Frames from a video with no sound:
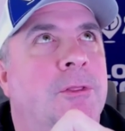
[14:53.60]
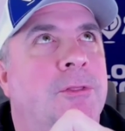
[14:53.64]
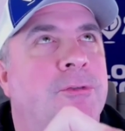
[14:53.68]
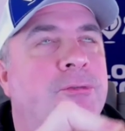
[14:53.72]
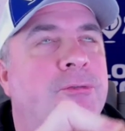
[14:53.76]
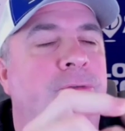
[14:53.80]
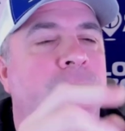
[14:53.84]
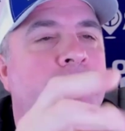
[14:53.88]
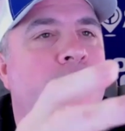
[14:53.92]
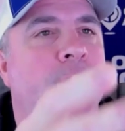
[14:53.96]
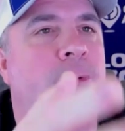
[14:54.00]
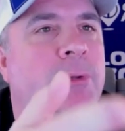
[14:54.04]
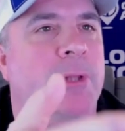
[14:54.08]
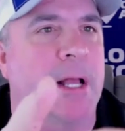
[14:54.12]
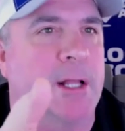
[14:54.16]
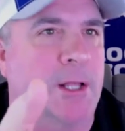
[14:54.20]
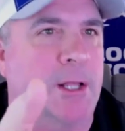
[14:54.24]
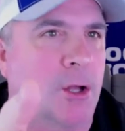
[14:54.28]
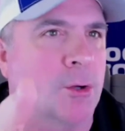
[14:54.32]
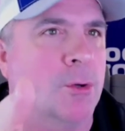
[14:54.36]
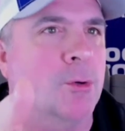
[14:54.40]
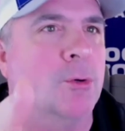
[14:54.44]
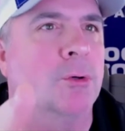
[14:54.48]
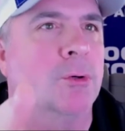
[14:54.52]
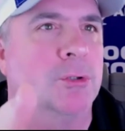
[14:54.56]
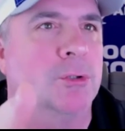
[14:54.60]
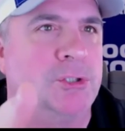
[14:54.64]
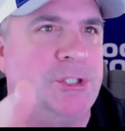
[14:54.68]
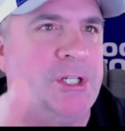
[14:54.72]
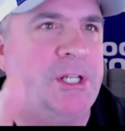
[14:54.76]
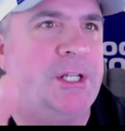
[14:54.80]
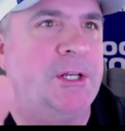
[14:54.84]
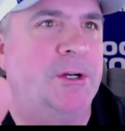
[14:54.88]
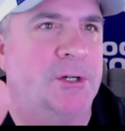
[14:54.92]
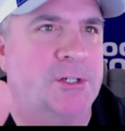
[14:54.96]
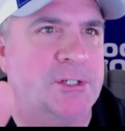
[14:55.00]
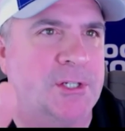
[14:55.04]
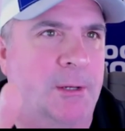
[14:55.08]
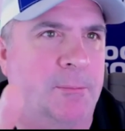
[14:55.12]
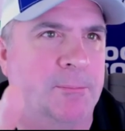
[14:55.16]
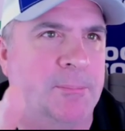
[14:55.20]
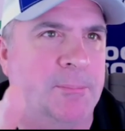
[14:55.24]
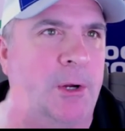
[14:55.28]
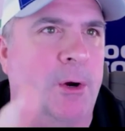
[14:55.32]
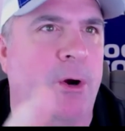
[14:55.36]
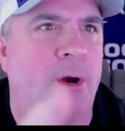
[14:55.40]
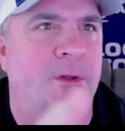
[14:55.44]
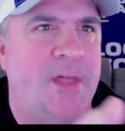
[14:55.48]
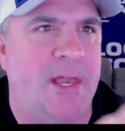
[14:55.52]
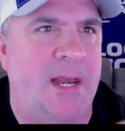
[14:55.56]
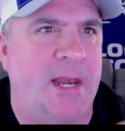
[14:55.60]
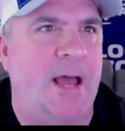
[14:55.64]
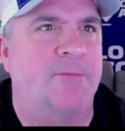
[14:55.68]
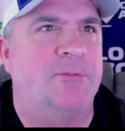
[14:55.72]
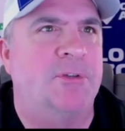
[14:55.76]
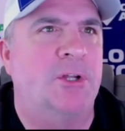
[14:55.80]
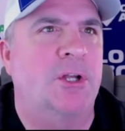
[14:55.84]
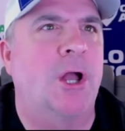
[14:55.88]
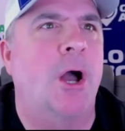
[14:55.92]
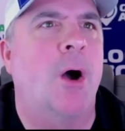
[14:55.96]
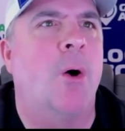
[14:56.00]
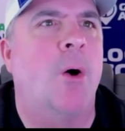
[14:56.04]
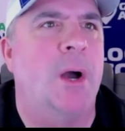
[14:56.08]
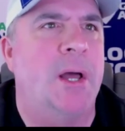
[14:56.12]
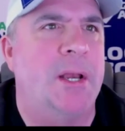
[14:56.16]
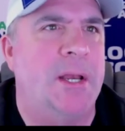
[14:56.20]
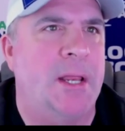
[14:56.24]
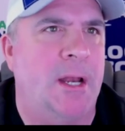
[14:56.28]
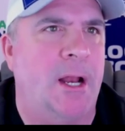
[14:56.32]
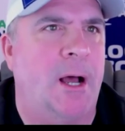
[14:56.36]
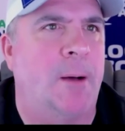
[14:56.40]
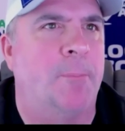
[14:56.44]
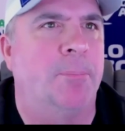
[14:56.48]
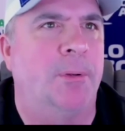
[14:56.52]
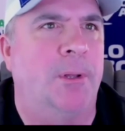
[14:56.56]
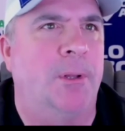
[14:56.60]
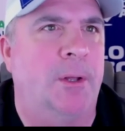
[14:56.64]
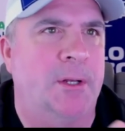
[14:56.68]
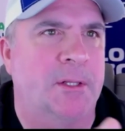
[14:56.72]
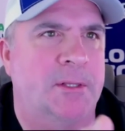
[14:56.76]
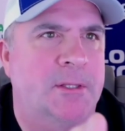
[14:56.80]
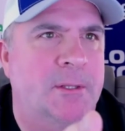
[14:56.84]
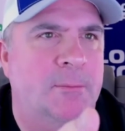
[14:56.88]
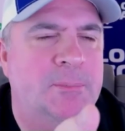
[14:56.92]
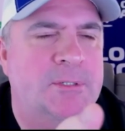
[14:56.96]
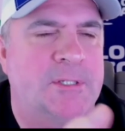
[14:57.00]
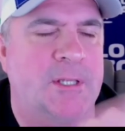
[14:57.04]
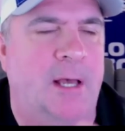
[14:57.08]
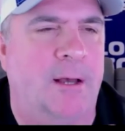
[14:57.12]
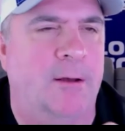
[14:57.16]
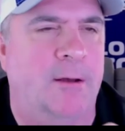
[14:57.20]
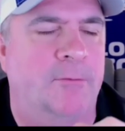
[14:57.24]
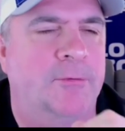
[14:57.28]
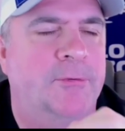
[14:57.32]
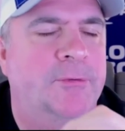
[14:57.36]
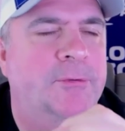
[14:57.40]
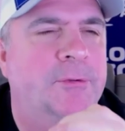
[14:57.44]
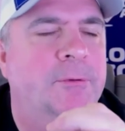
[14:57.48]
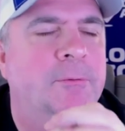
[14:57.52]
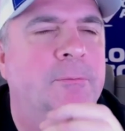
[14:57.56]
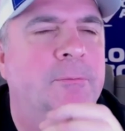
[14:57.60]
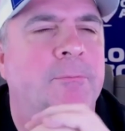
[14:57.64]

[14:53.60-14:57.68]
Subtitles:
through like a Google Sheet or something, or they'd have to go in and upload it themselves.